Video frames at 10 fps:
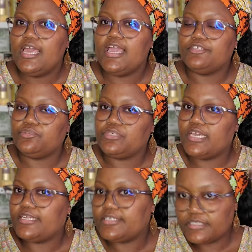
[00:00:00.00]
and you
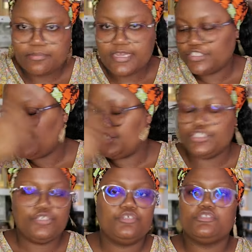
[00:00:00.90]
can
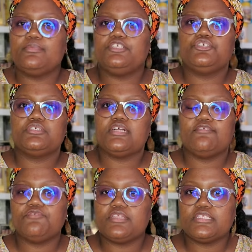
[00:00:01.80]
smudge yourself with